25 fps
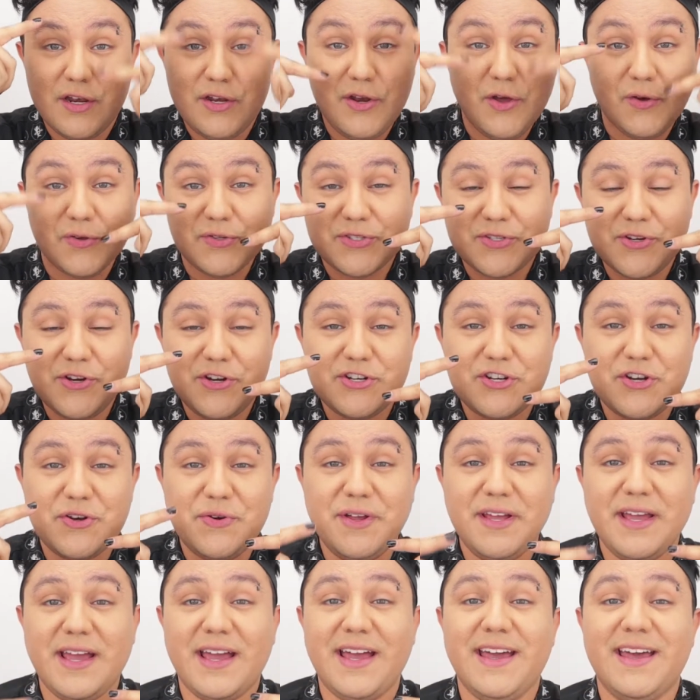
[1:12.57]
nose
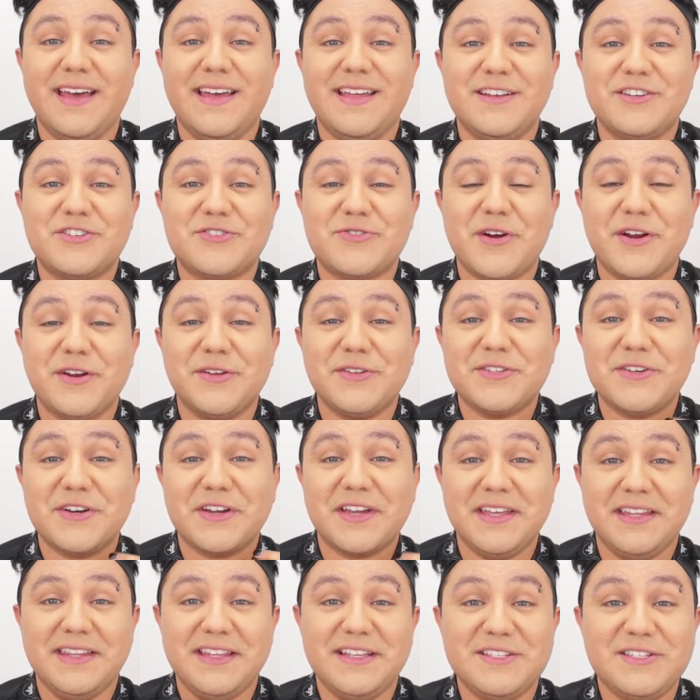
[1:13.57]
surgery and try to
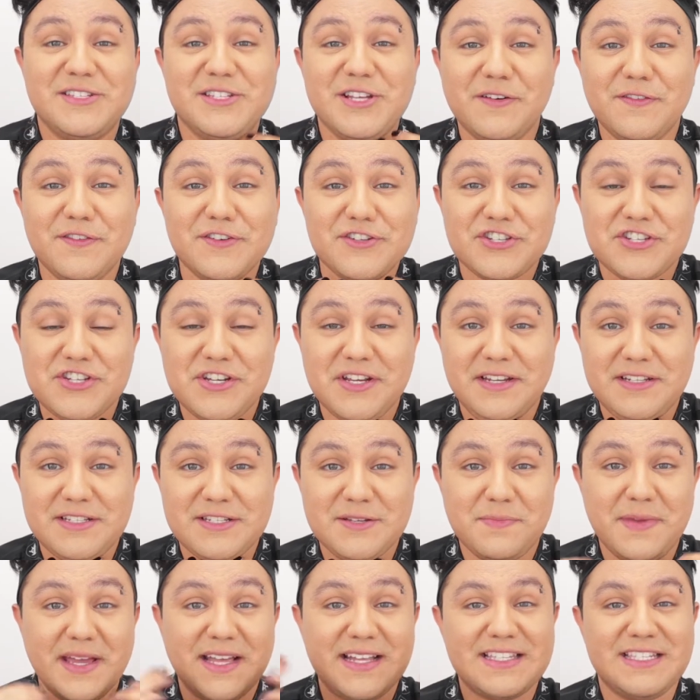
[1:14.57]
tuck in this double chin
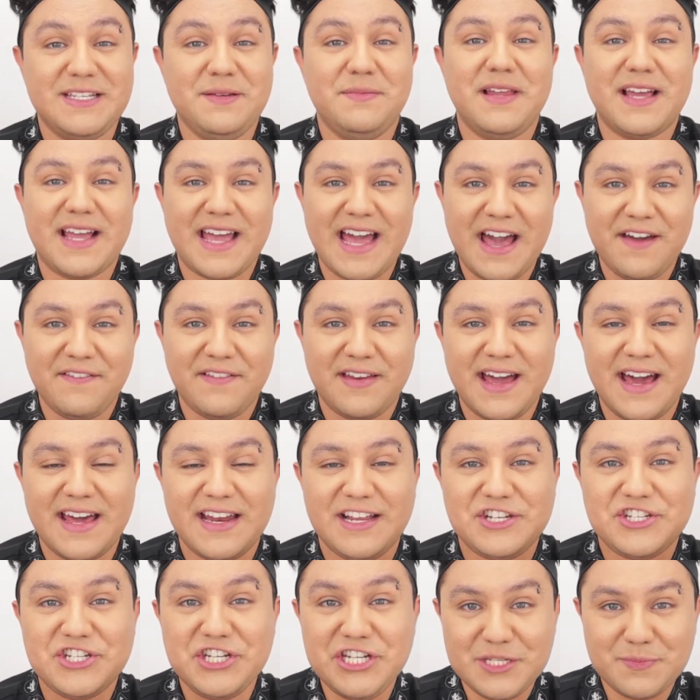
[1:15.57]
to make it seem like I haven't had
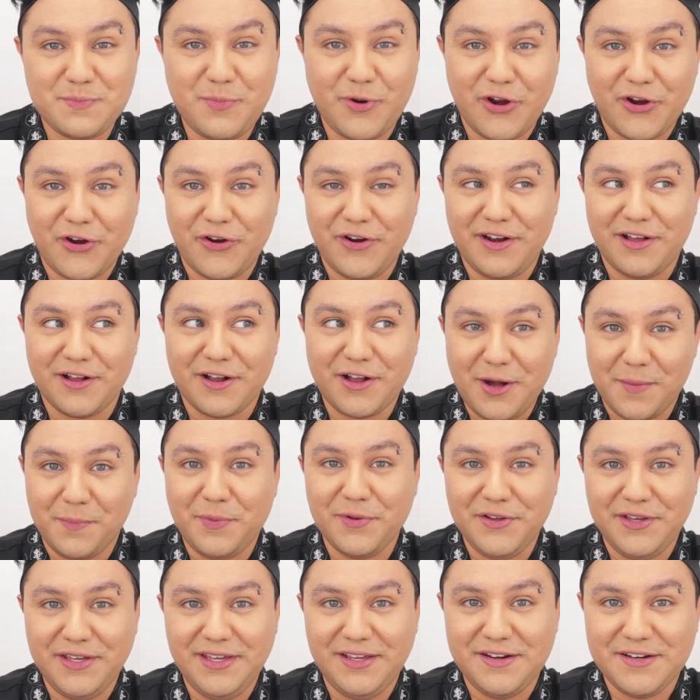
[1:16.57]
a cheeseburger in a
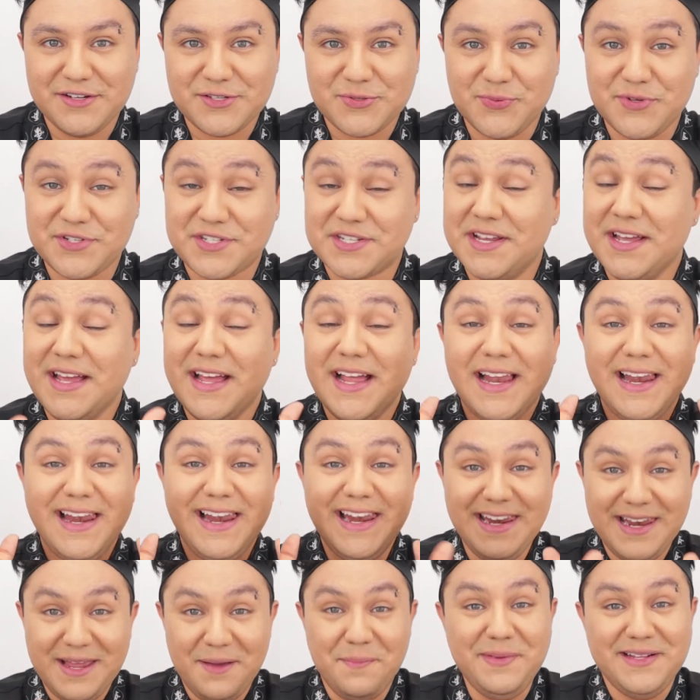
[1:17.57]
couple of years, which
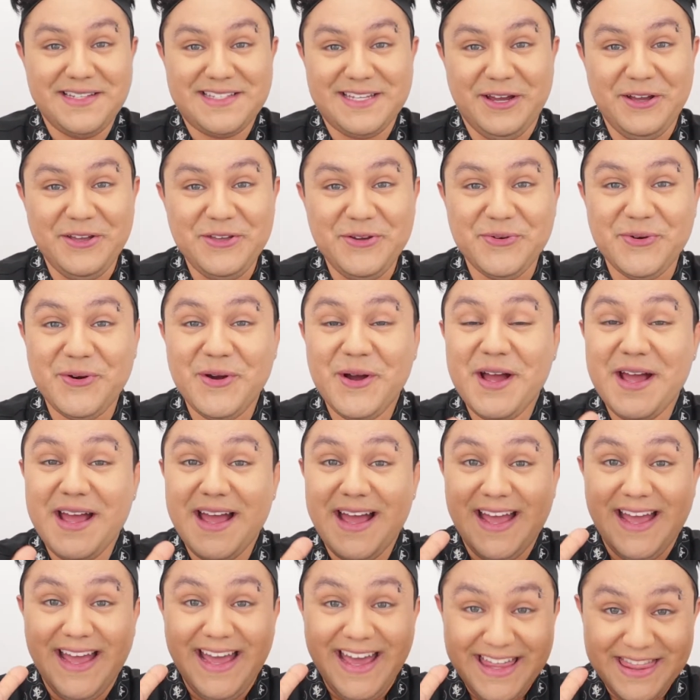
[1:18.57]
let me tell you,
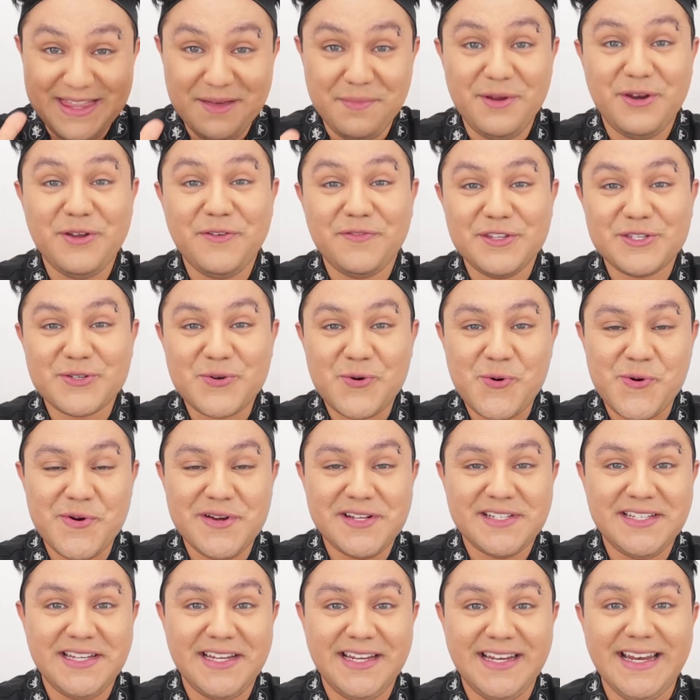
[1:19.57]
in the middle of this
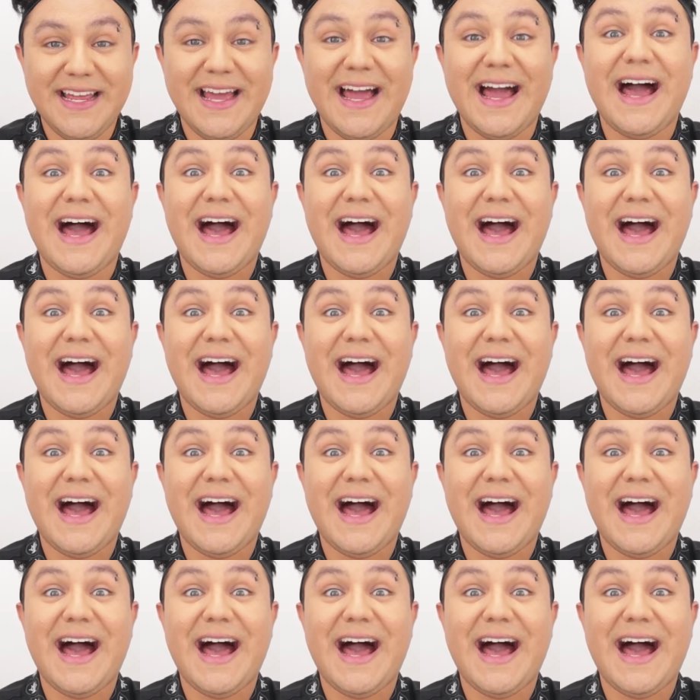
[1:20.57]
quarantine,